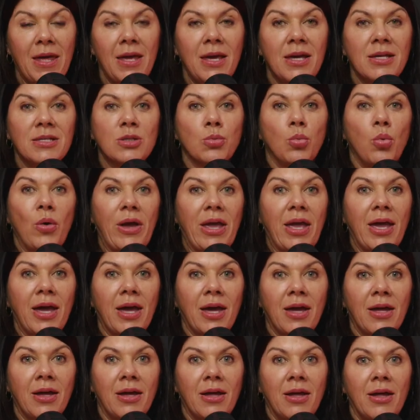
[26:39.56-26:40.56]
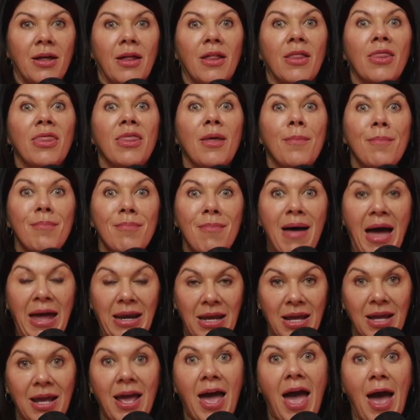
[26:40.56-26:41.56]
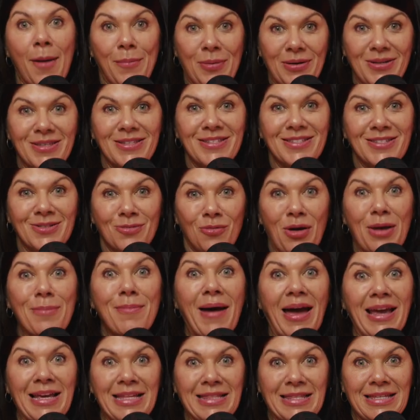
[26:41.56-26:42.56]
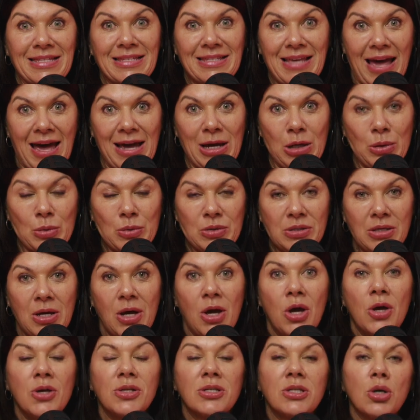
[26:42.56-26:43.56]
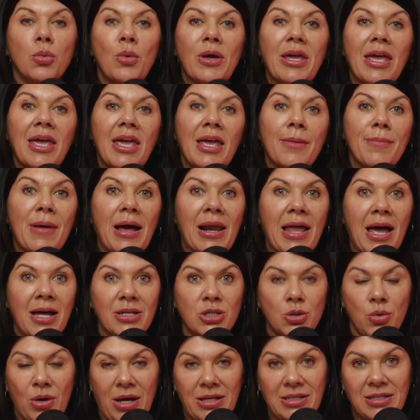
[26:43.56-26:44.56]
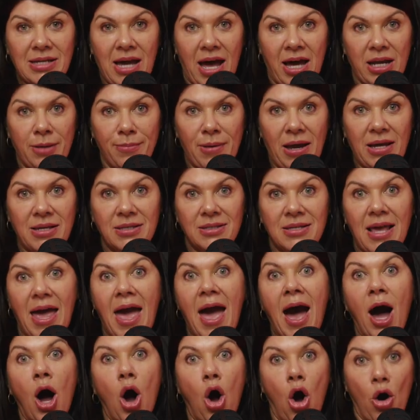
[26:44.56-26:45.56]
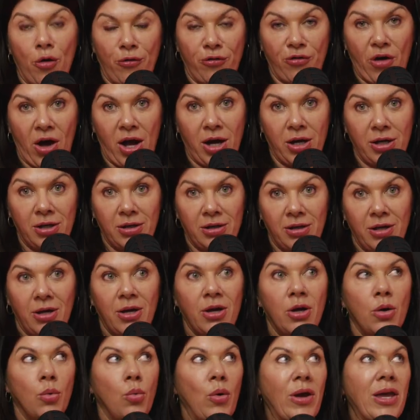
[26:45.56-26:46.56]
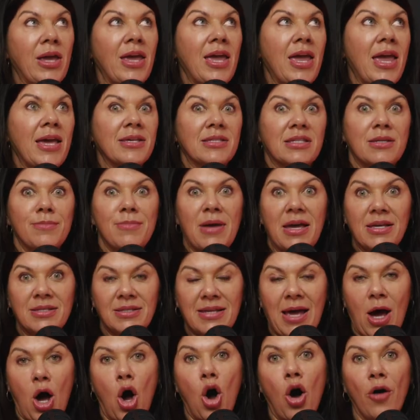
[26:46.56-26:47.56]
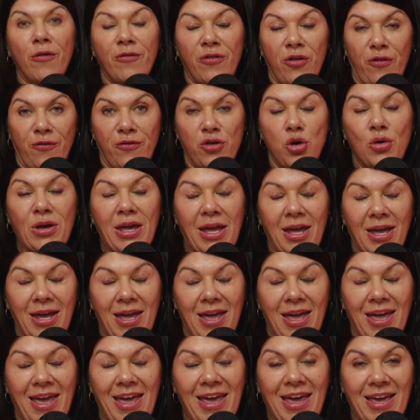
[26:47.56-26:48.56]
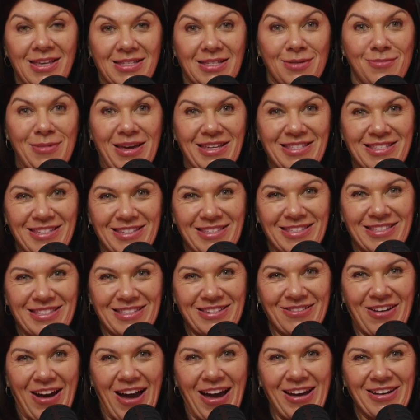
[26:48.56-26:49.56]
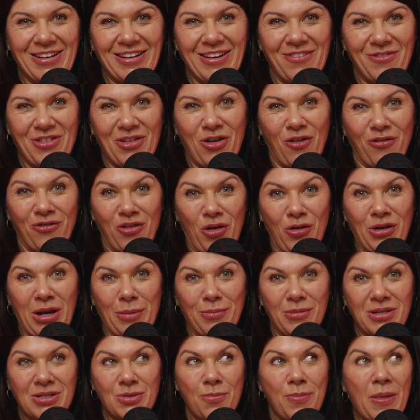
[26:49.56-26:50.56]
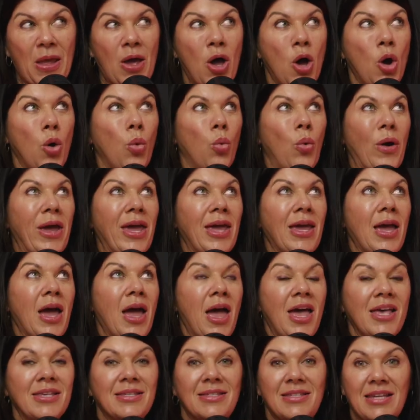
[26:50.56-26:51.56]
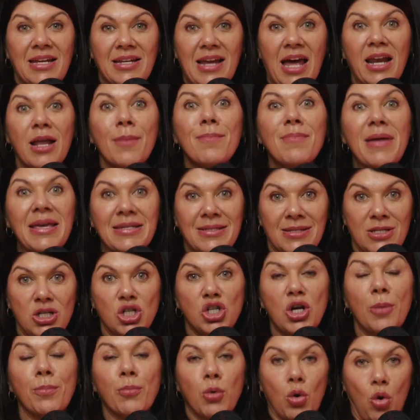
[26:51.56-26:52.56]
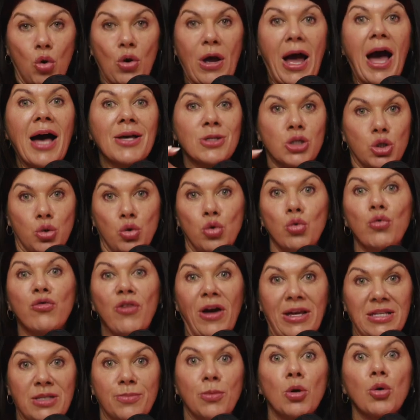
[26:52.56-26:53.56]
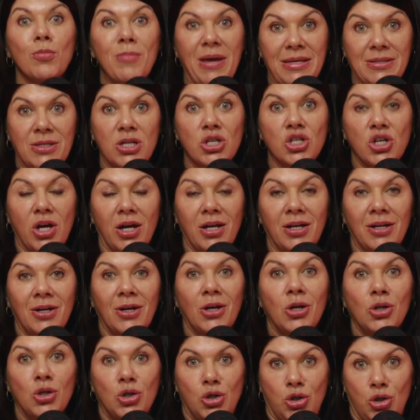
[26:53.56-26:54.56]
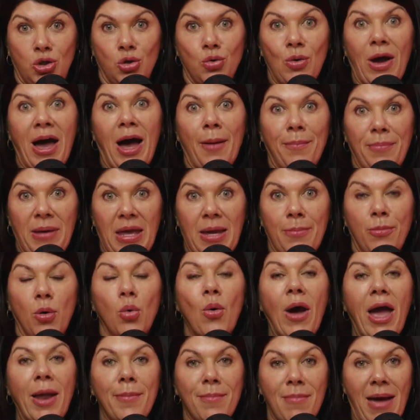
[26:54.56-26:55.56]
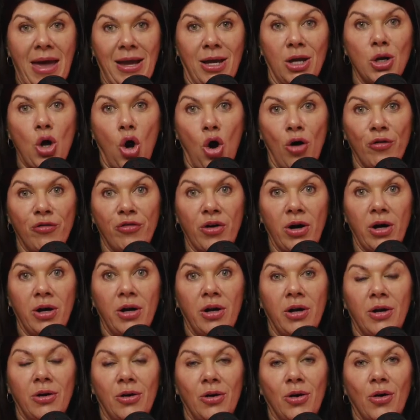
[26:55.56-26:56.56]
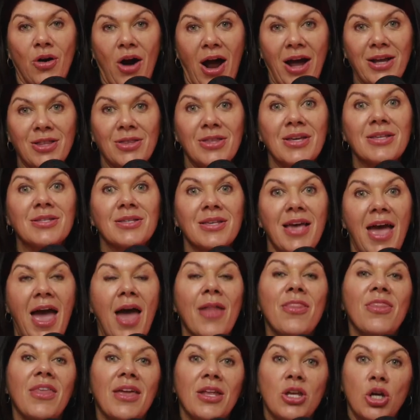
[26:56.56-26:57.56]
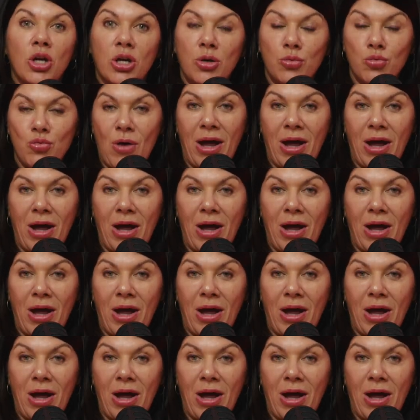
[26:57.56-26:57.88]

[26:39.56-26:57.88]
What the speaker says: is where the money happens. We make the sales. So we email out to our database our offer. We SMS our offer if you get SMSs, right? If you've got phone numbers. We send out a messenger broadcast through Facebook Messenger to our people and make an offer, right? And then you can